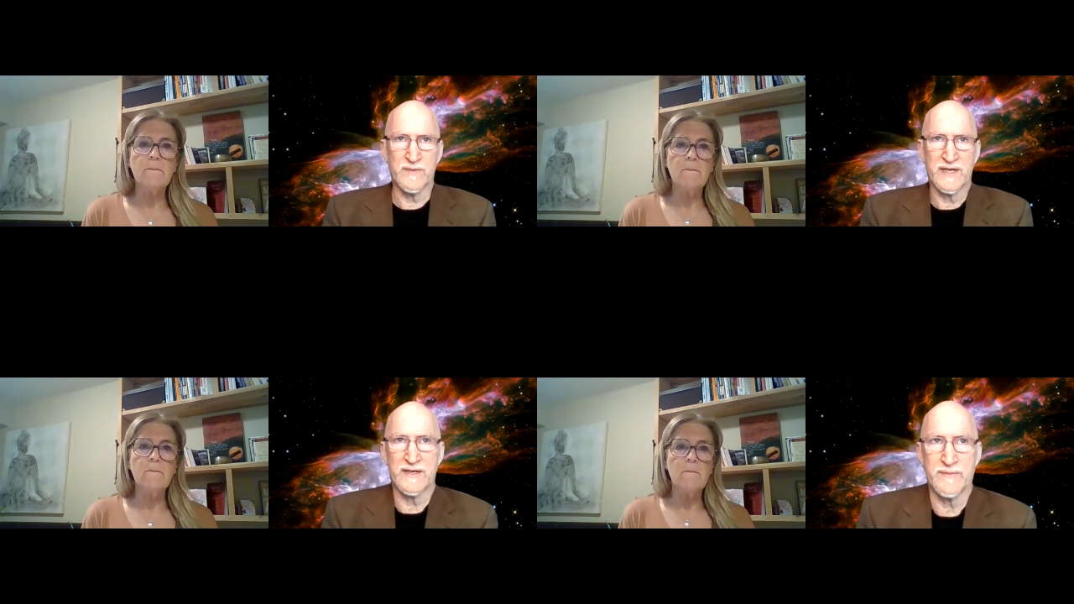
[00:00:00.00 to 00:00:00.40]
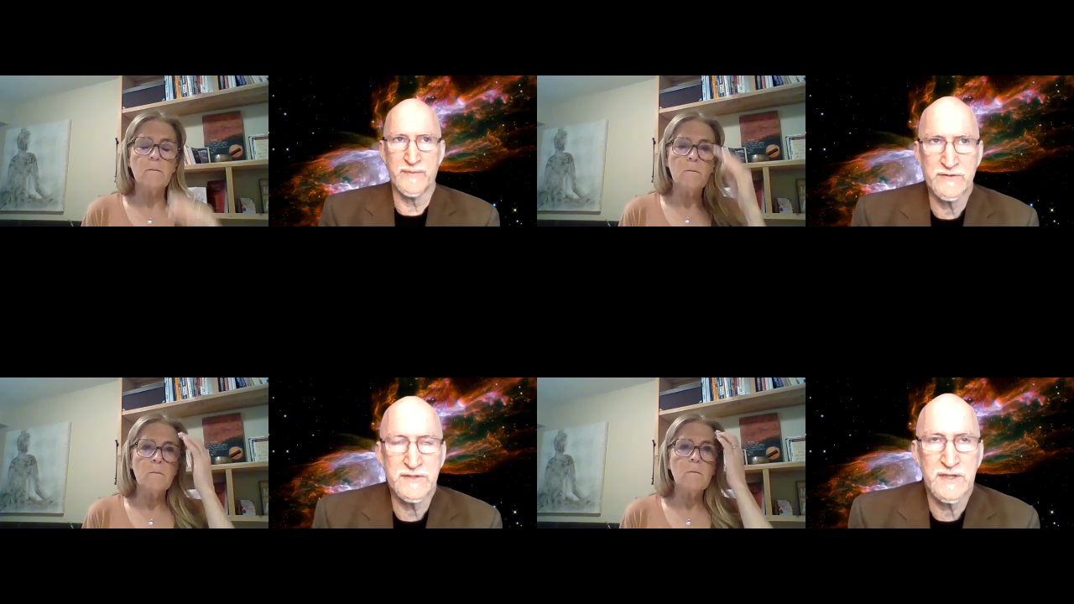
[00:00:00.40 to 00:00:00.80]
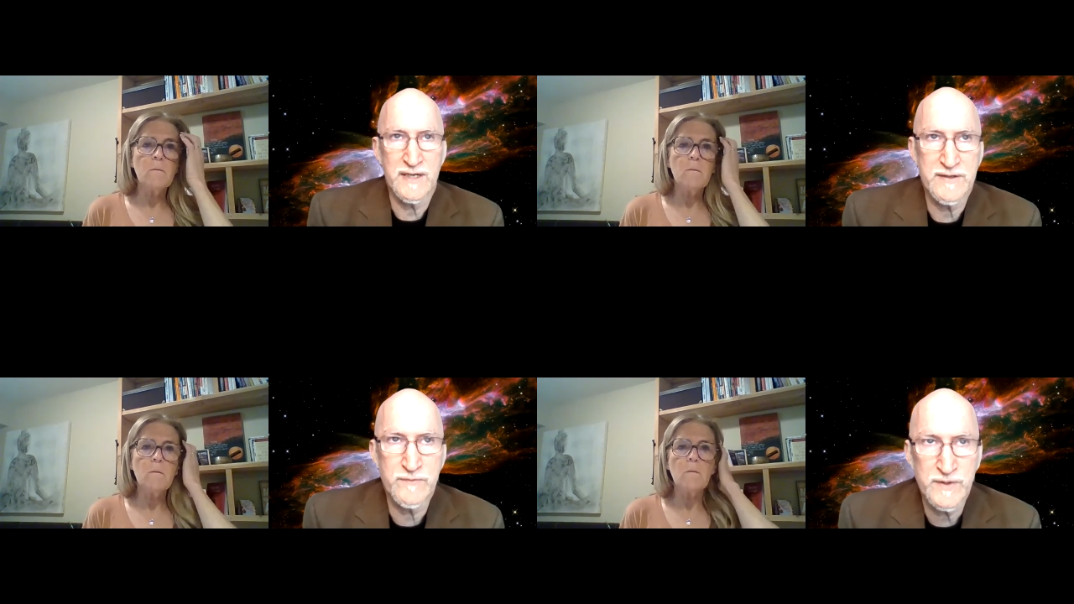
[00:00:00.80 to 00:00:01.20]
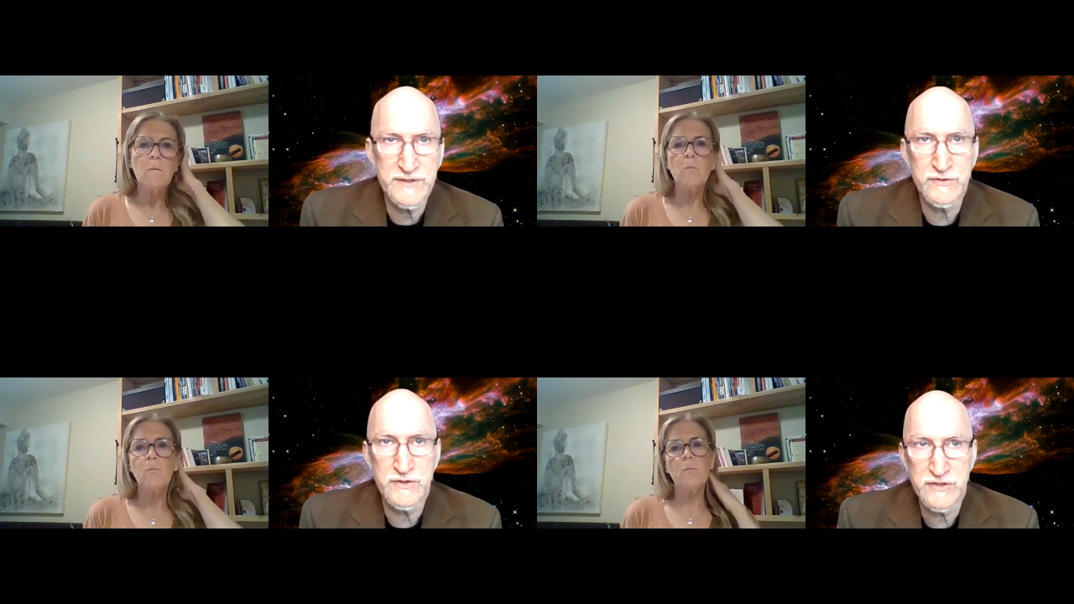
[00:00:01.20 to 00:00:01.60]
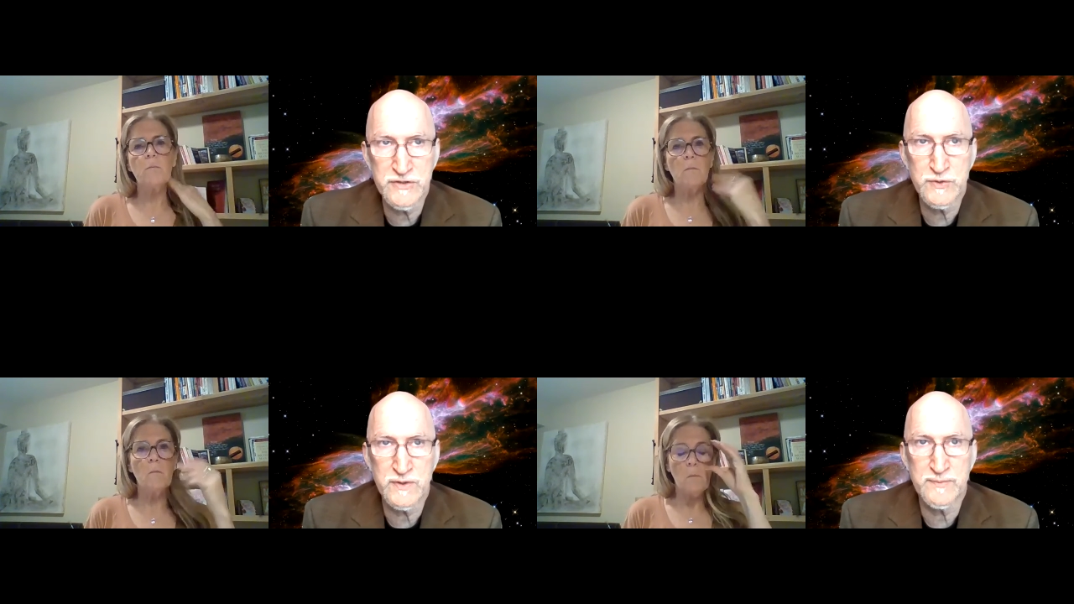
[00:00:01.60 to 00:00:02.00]
Speaker 1: you might, I mean, there's a lot of different ways you
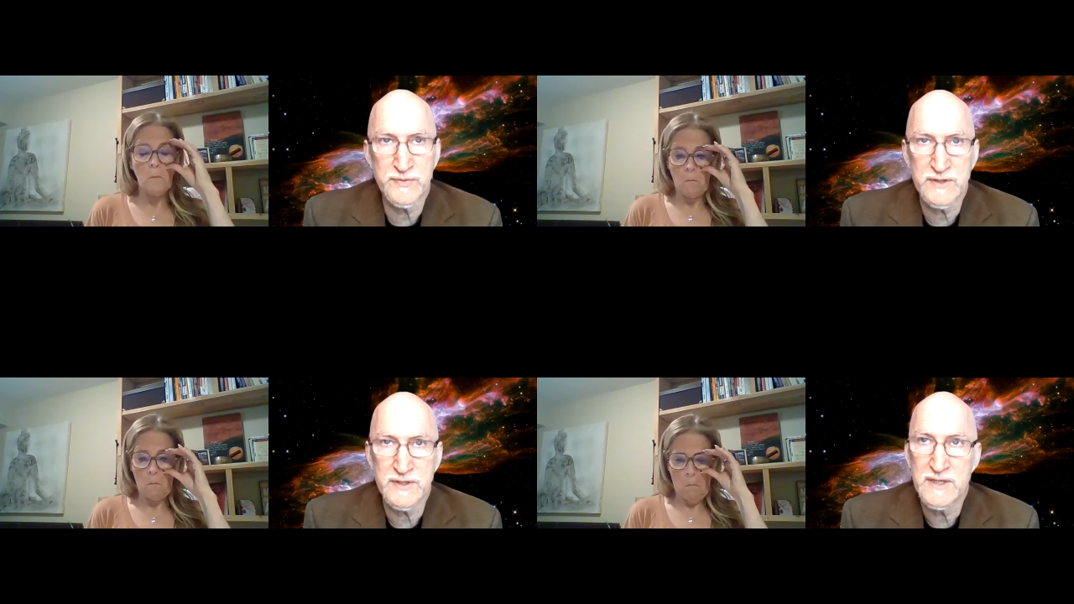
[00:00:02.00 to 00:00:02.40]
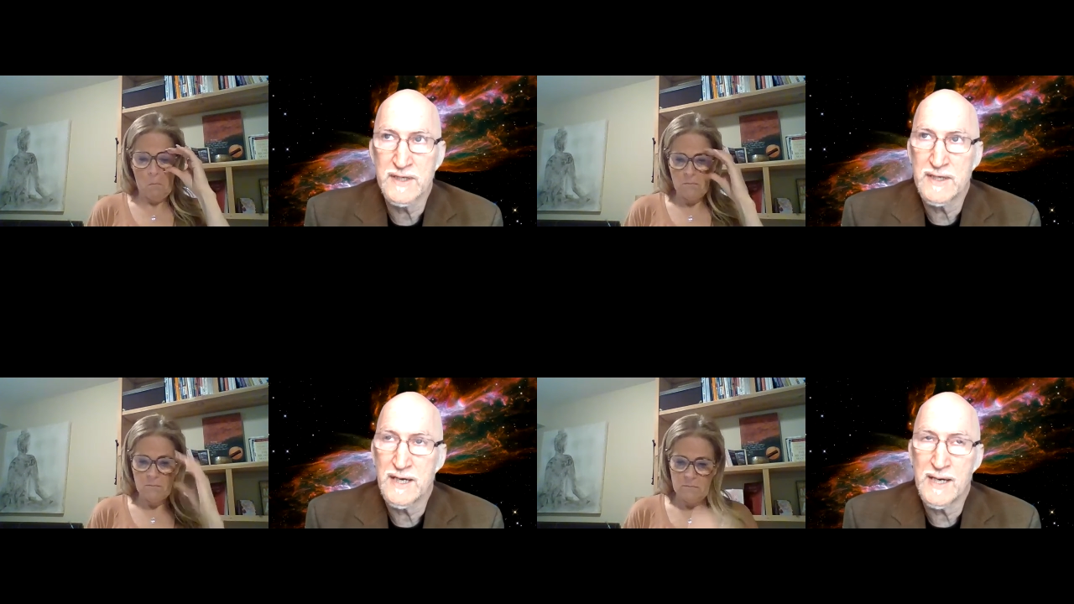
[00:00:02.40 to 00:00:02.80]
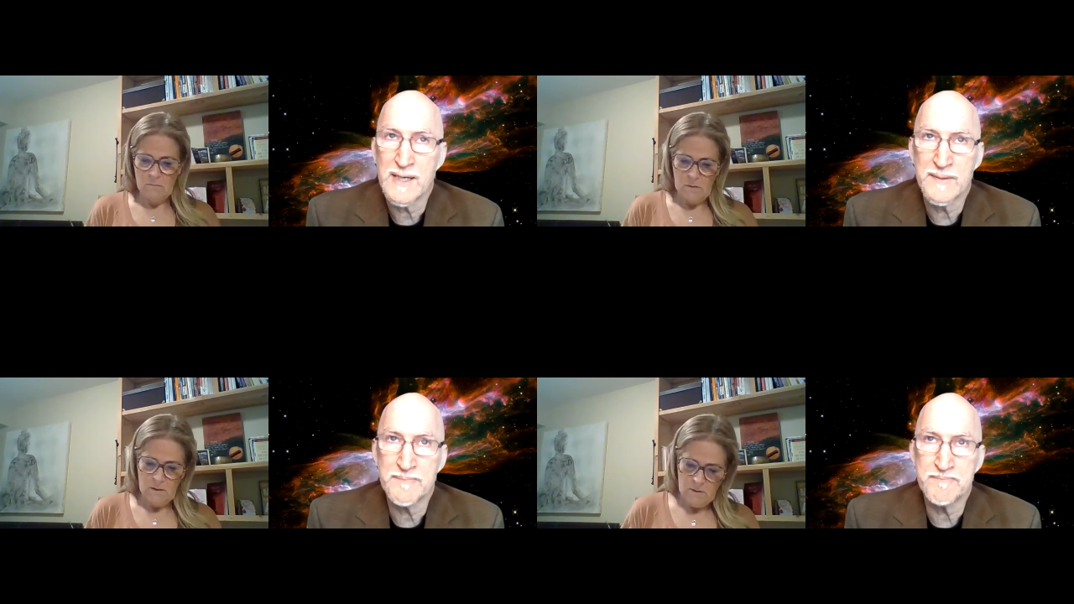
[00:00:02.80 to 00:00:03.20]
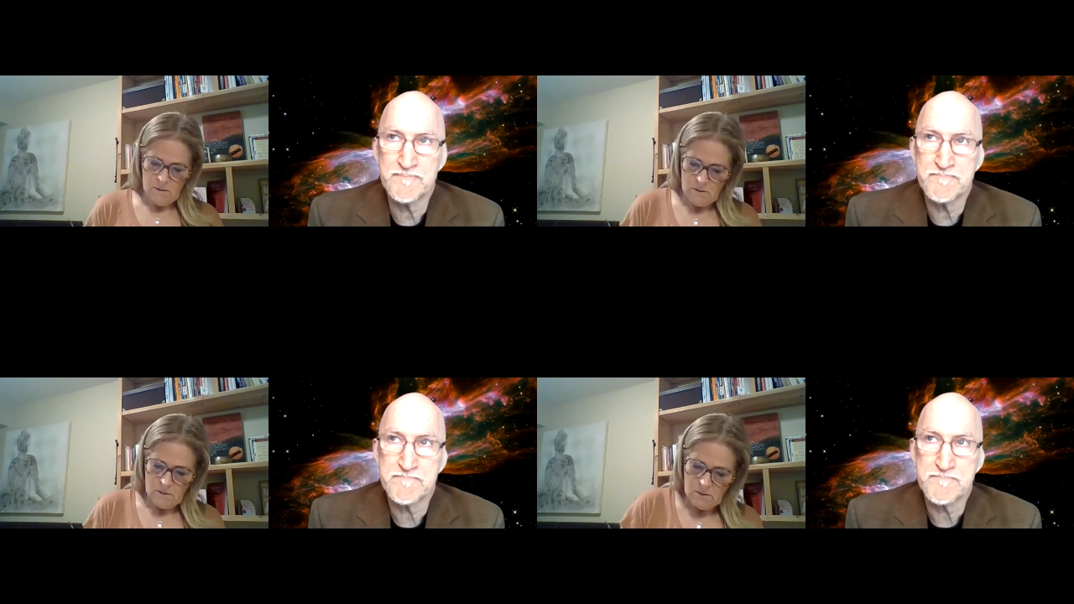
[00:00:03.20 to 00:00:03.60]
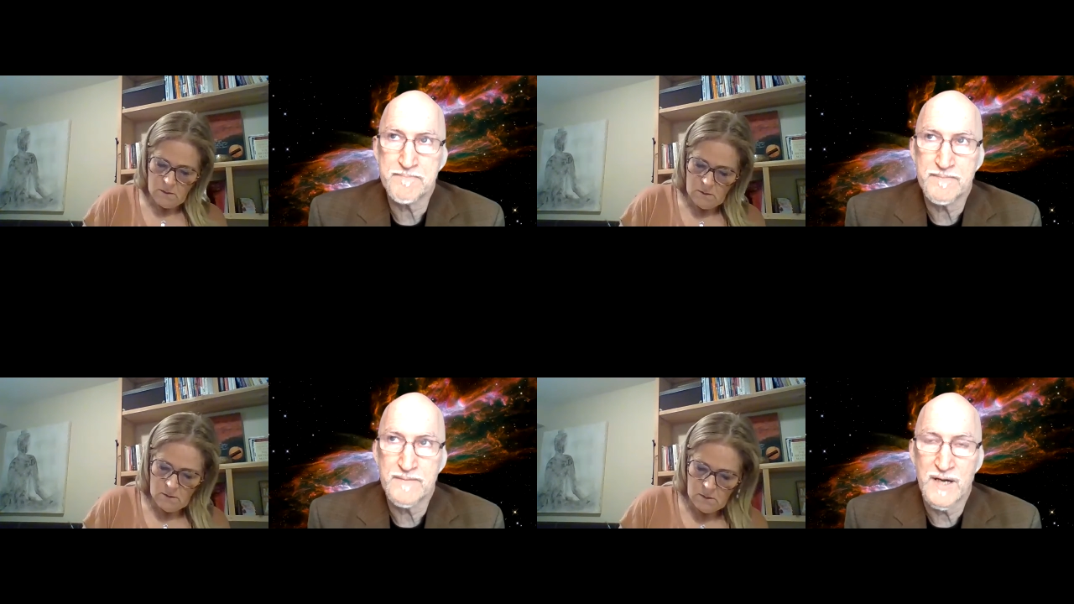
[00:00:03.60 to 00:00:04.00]
could do it, but um,
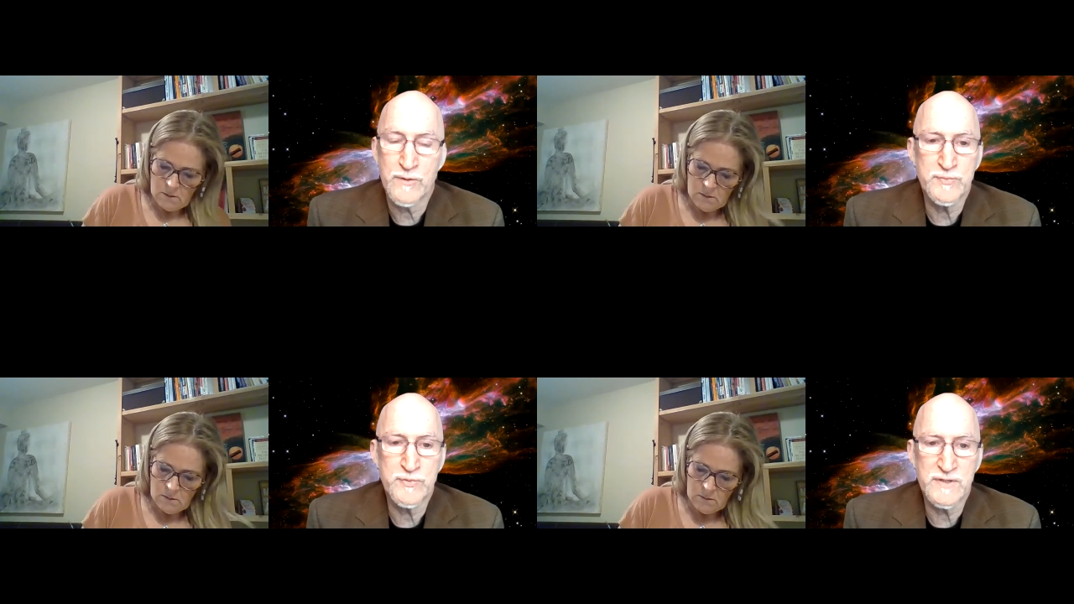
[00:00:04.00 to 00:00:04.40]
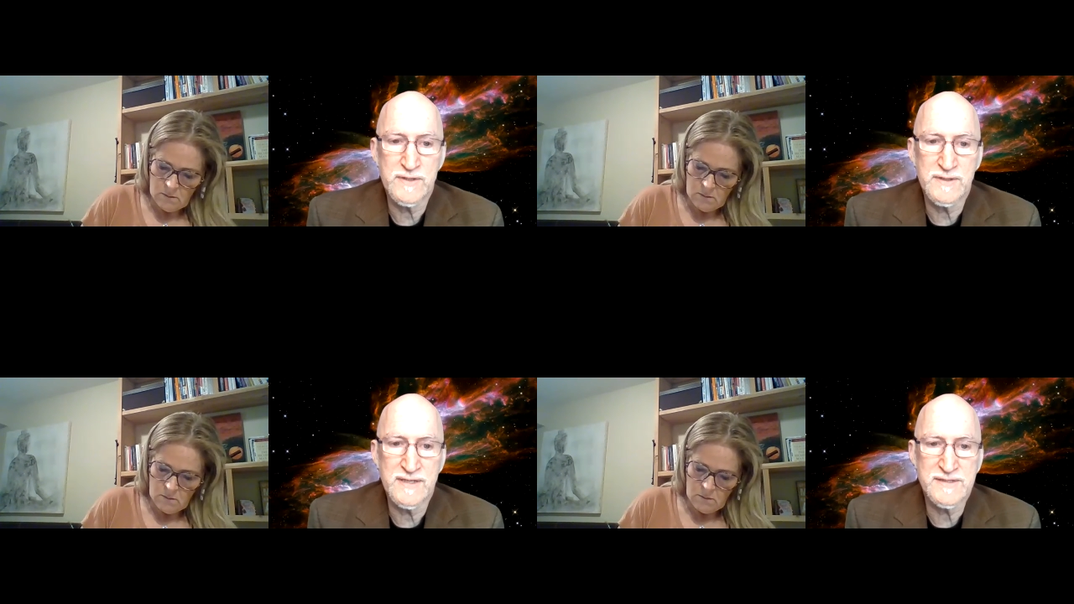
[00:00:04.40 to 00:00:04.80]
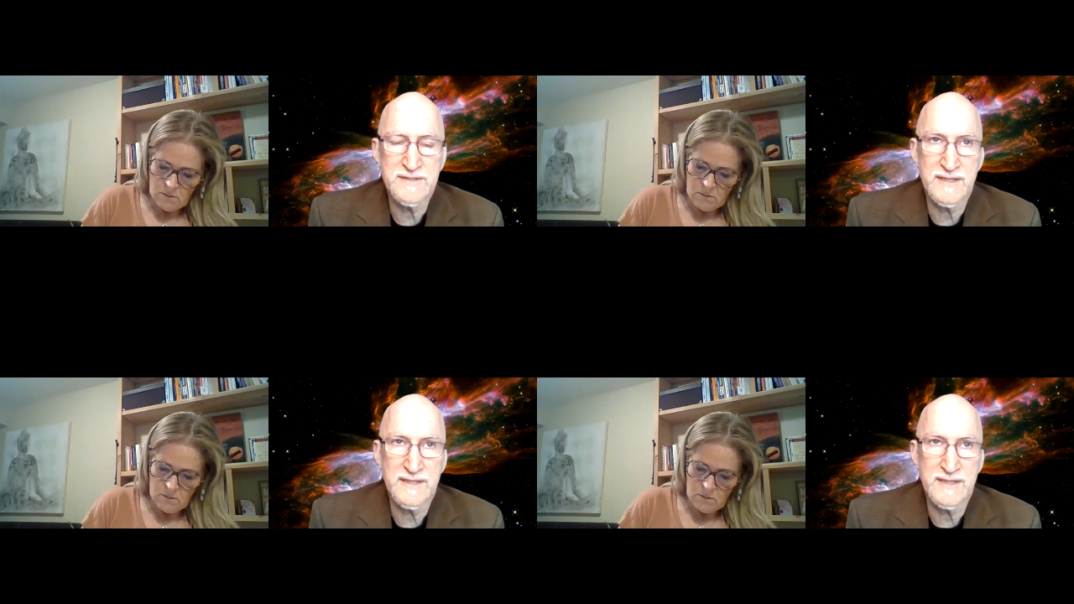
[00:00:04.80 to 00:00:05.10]
I would put, let's